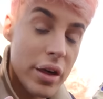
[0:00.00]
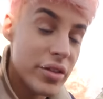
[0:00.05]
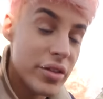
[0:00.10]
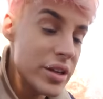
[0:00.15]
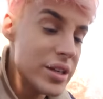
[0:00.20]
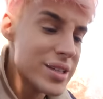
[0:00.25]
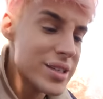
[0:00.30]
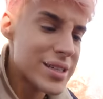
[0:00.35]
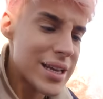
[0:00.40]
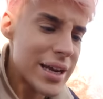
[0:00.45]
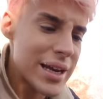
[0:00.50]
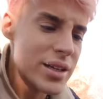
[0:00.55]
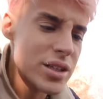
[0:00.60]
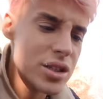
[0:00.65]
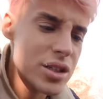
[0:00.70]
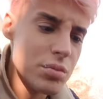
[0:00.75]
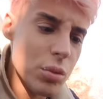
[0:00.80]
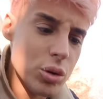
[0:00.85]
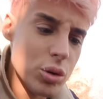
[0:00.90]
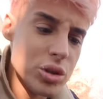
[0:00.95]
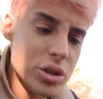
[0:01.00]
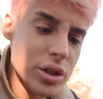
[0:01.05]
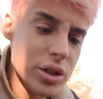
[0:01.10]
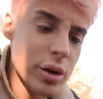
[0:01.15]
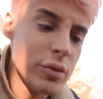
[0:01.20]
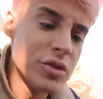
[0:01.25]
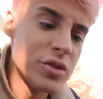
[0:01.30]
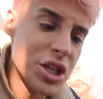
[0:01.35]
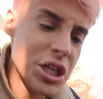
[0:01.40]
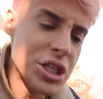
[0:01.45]
This tastes mostly
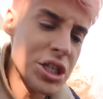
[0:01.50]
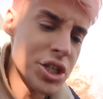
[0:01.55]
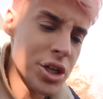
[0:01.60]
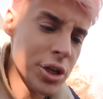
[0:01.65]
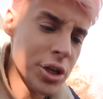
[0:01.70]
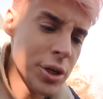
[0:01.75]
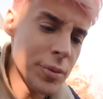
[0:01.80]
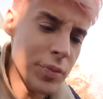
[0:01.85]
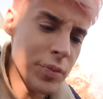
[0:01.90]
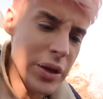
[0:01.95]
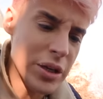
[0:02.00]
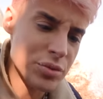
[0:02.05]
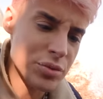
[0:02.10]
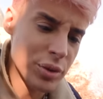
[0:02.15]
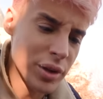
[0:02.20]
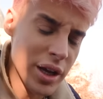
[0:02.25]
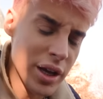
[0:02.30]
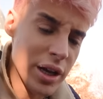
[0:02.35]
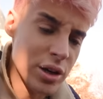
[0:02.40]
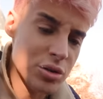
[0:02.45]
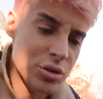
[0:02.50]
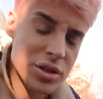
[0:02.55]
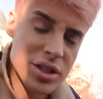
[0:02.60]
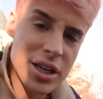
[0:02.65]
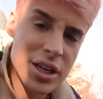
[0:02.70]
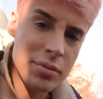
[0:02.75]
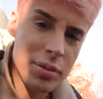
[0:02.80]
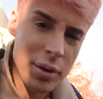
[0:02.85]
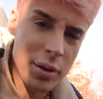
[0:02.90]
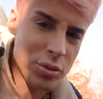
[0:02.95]
of ginger. It's really
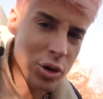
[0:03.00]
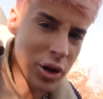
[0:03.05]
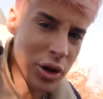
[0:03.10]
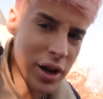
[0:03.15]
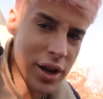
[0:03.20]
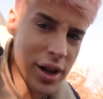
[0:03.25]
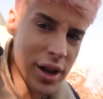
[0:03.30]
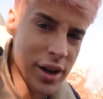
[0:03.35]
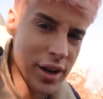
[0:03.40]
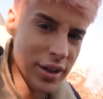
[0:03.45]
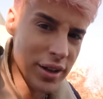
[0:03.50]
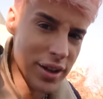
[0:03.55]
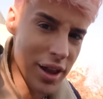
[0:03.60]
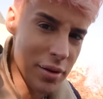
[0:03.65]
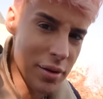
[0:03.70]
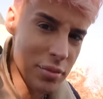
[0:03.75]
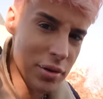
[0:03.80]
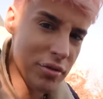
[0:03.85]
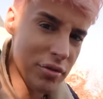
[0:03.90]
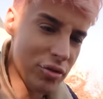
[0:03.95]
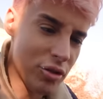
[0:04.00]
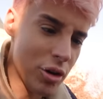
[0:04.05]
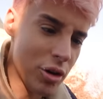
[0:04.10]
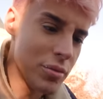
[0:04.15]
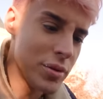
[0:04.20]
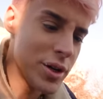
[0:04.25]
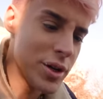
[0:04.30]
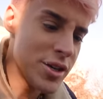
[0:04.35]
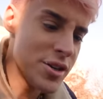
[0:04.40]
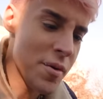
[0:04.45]
interesting, but I'm not getting any lemon
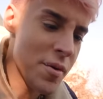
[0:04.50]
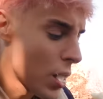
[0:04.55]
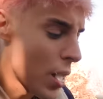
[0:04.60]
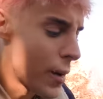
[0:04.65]
from it.